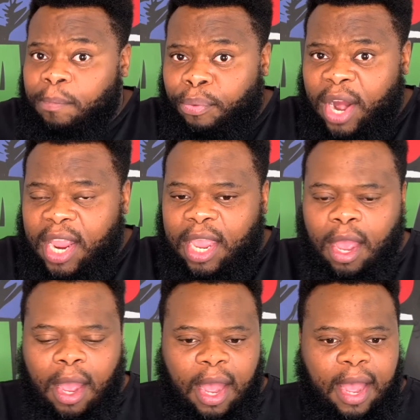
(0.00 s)
Break,
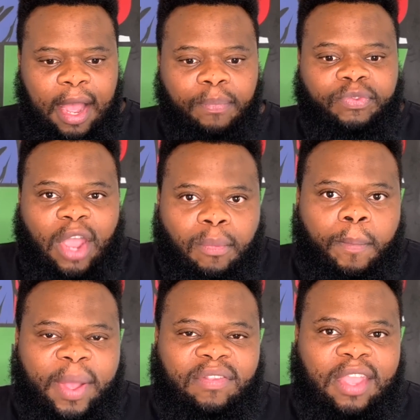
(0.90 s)

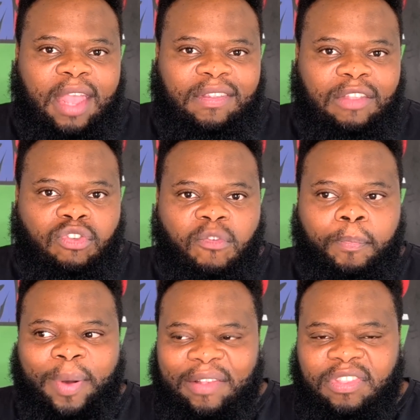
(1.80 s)
Thabo Bester is said to
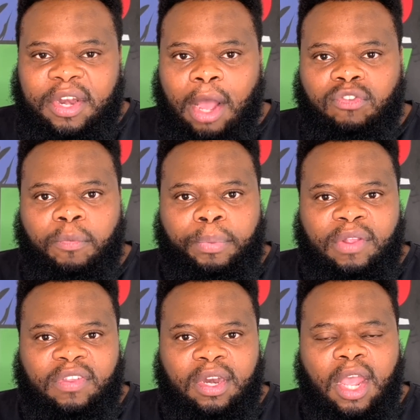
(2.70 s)
have busted out of
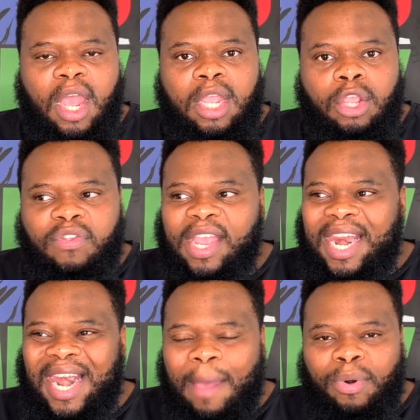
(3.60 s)
prison using an
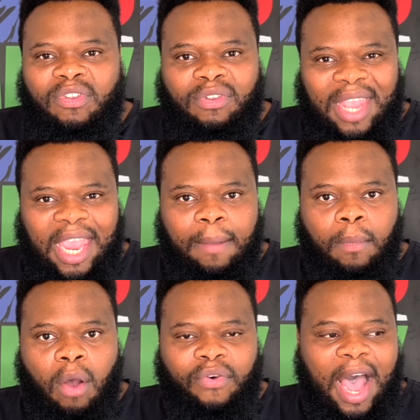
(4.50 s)
elaborate scheme
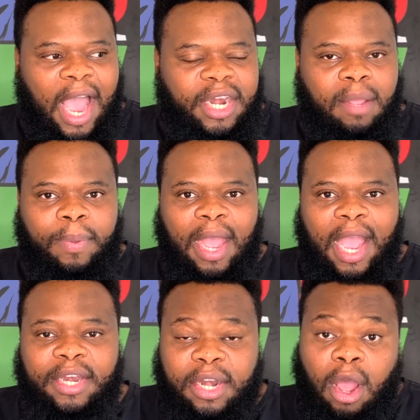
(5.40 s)
of hiding
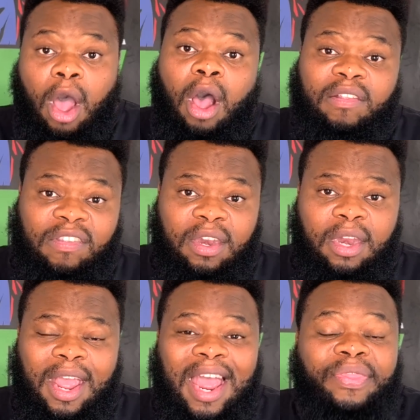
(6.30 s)
behind an
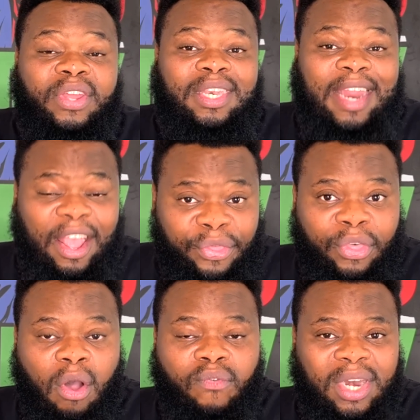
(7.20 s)
arson and the death
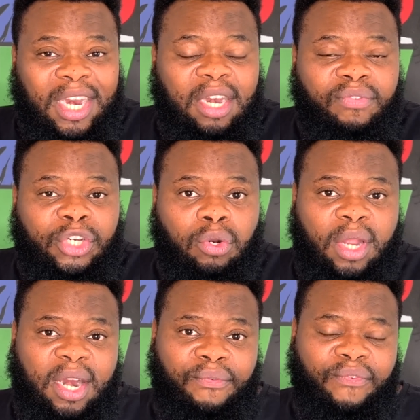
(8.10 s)
of an individual
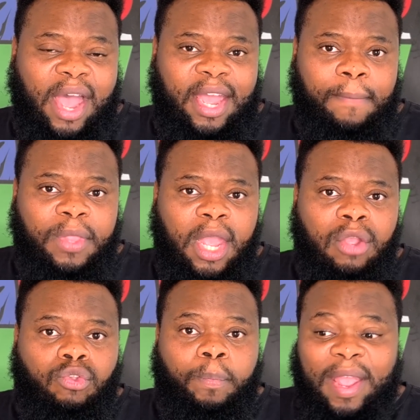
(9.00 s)
in a fire
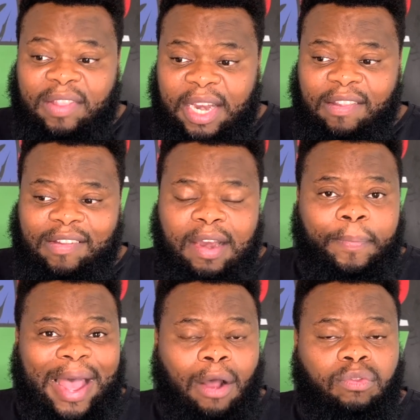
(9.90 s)
to basically
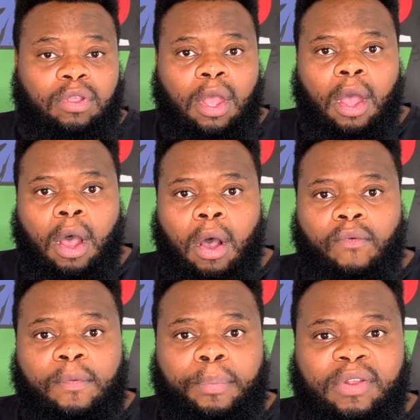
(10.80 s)
slip out
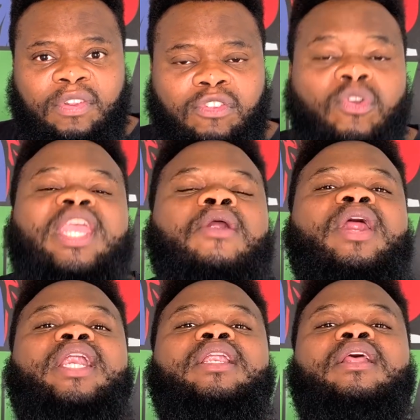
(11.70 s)
of prison. So
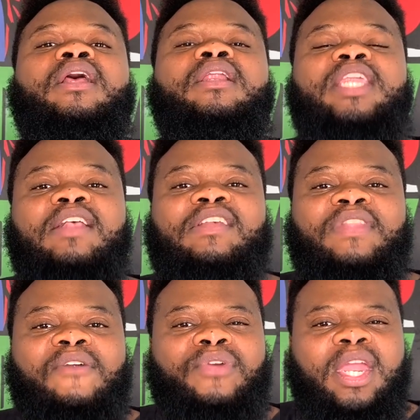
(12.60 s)
herein, dear South
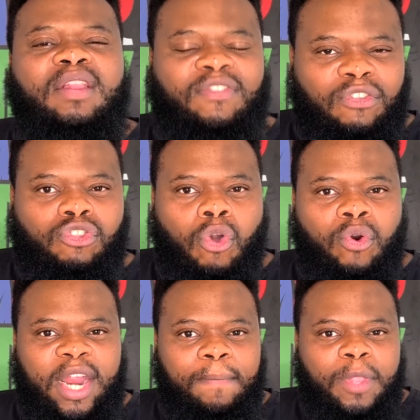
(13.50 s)
African, is the
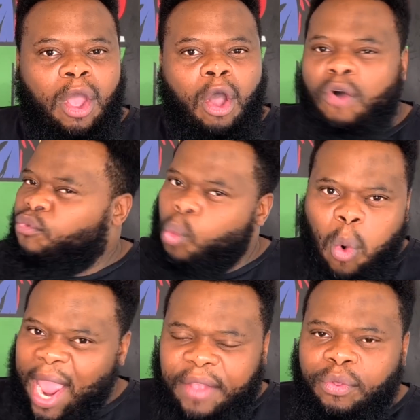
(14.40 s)
story of
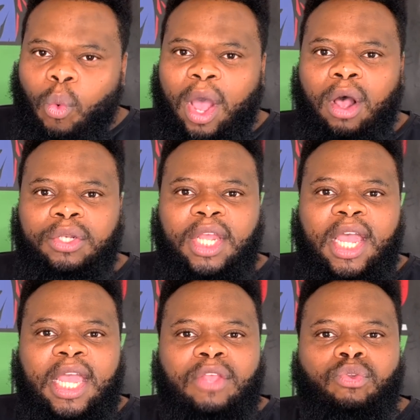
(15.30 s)
where in the world
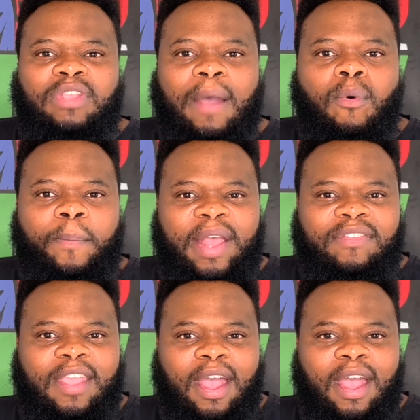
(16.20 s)
is Thabo Bester